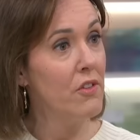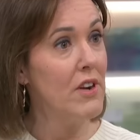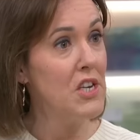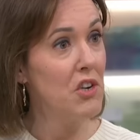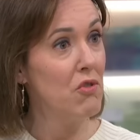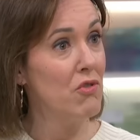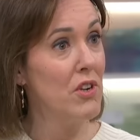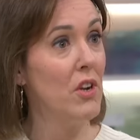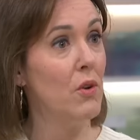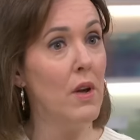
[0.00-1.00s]
three children,
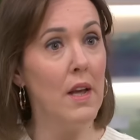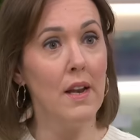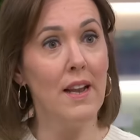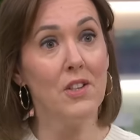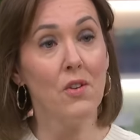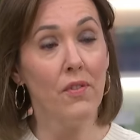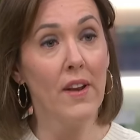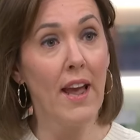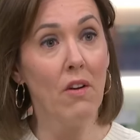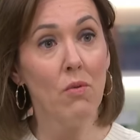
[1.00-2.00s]
who, let's not
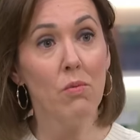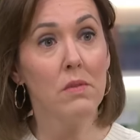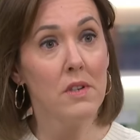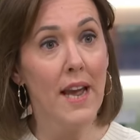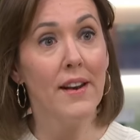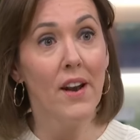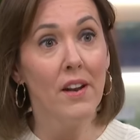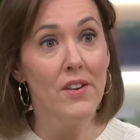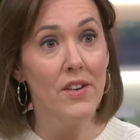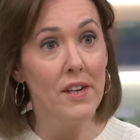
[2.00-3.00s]
forget, are all 10 and
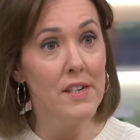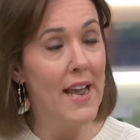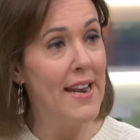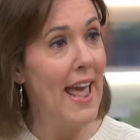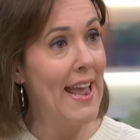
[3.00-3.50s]
under, 10,